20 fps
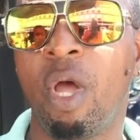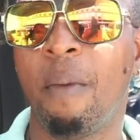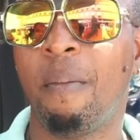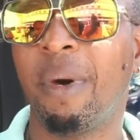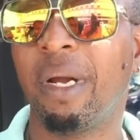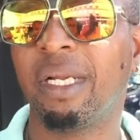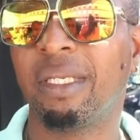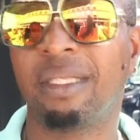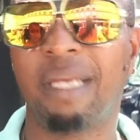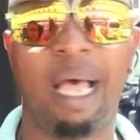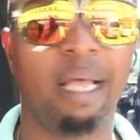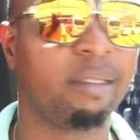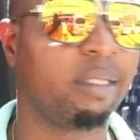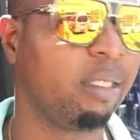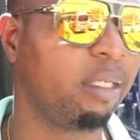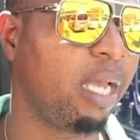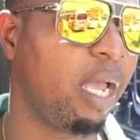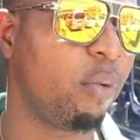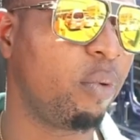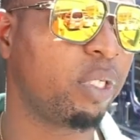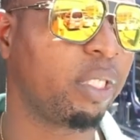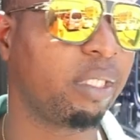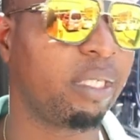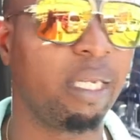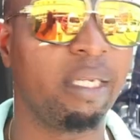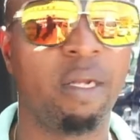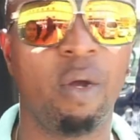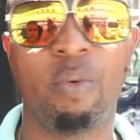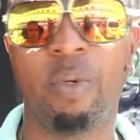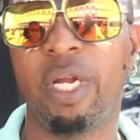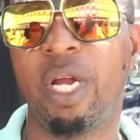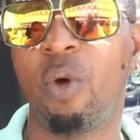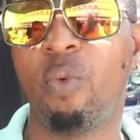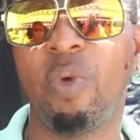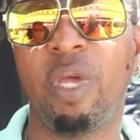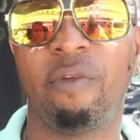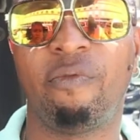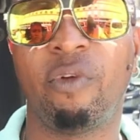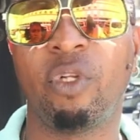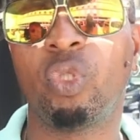But a taxi guy will sit down there and
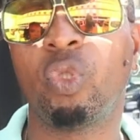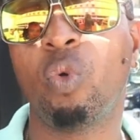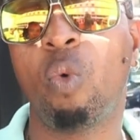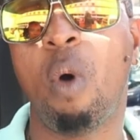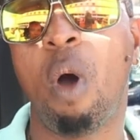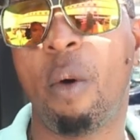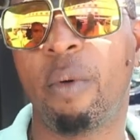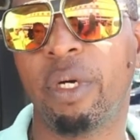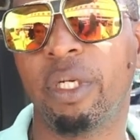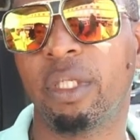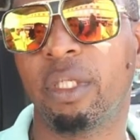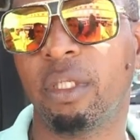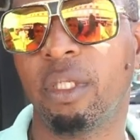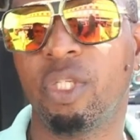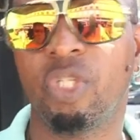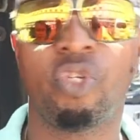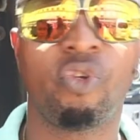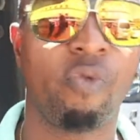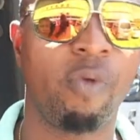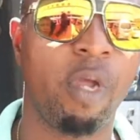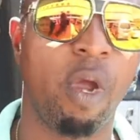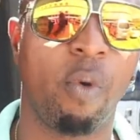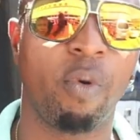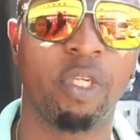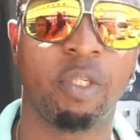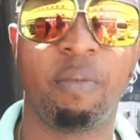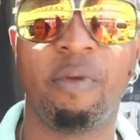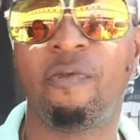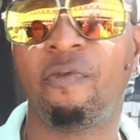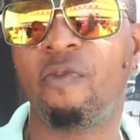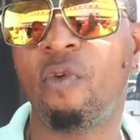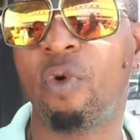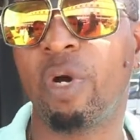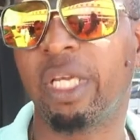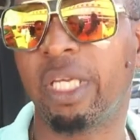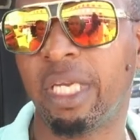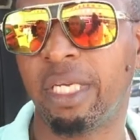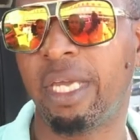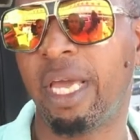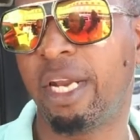wait for two hours, three hours before
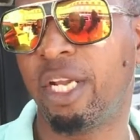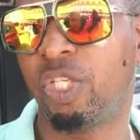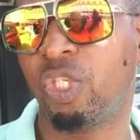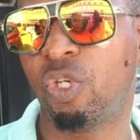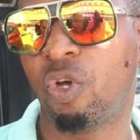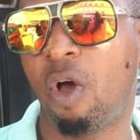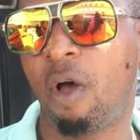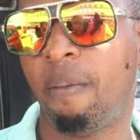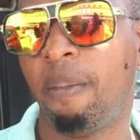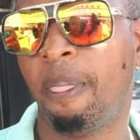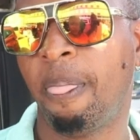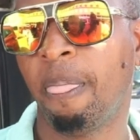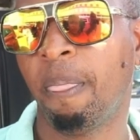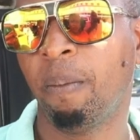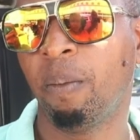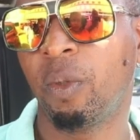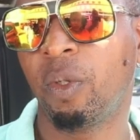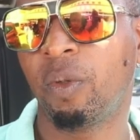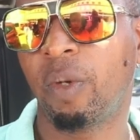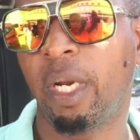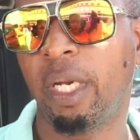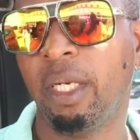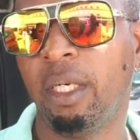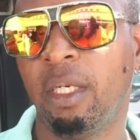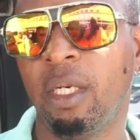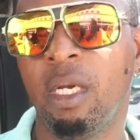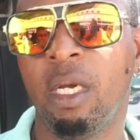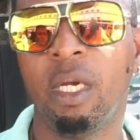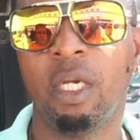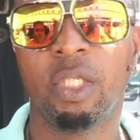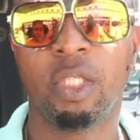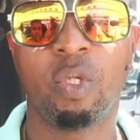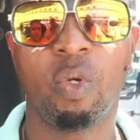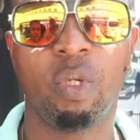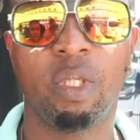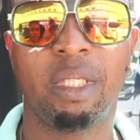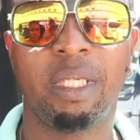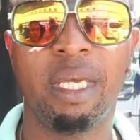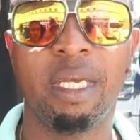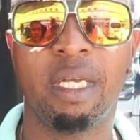they can get a job, right?
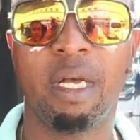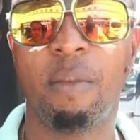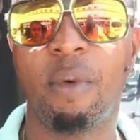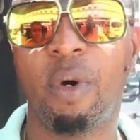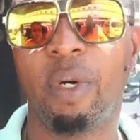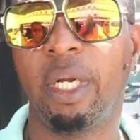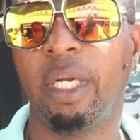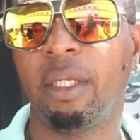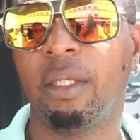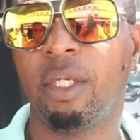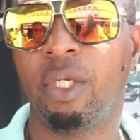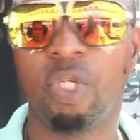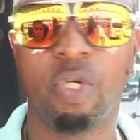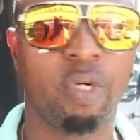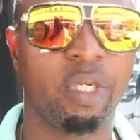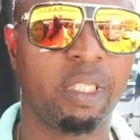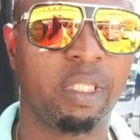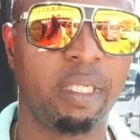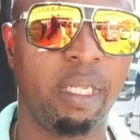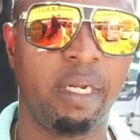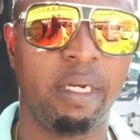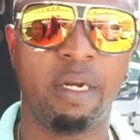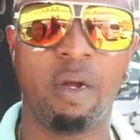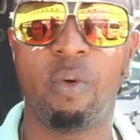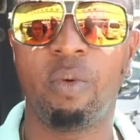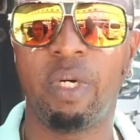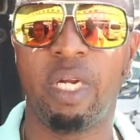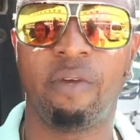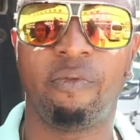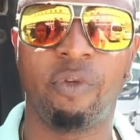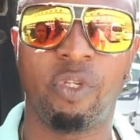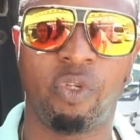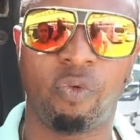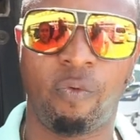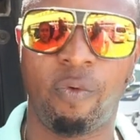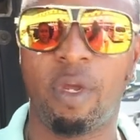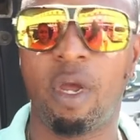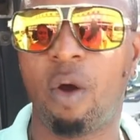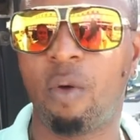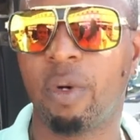So think about it. You're sitting down there for
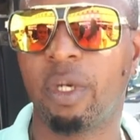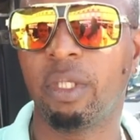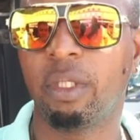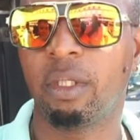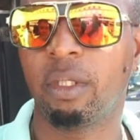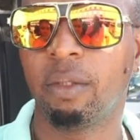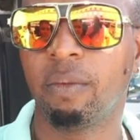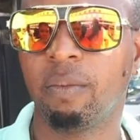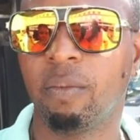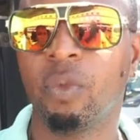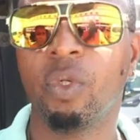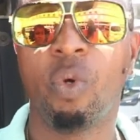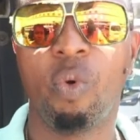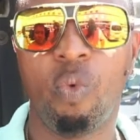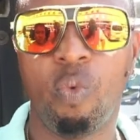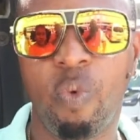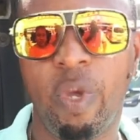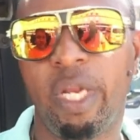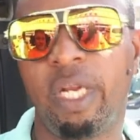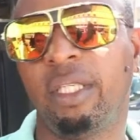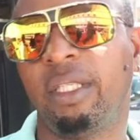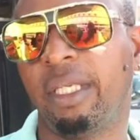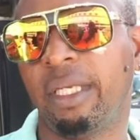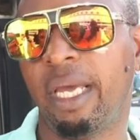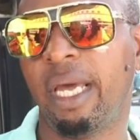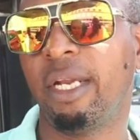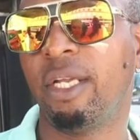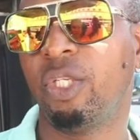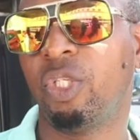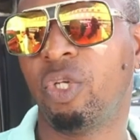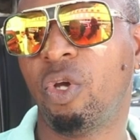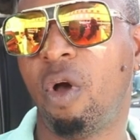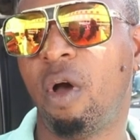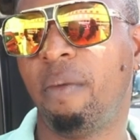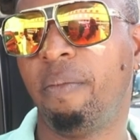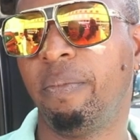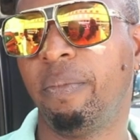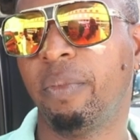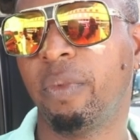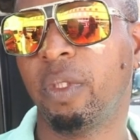three hours waiting to get a
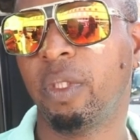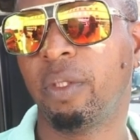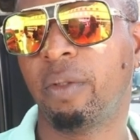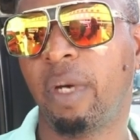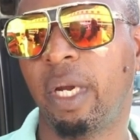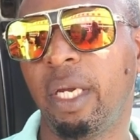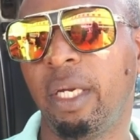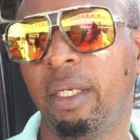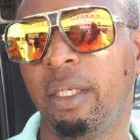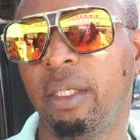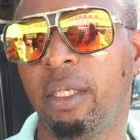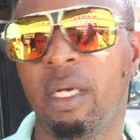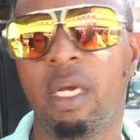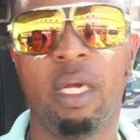job, right?